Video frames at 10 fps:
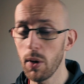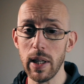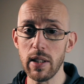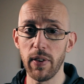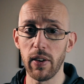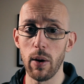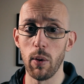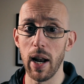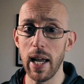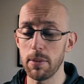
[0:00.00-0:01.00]
So we need to figure out
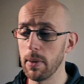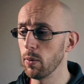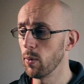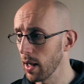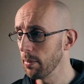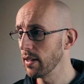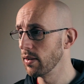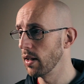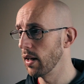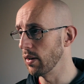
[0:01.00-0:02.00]
what x mid, y mid,
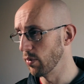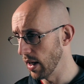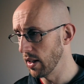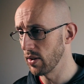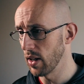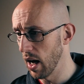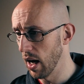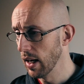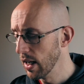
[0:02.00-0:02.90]
and radius are.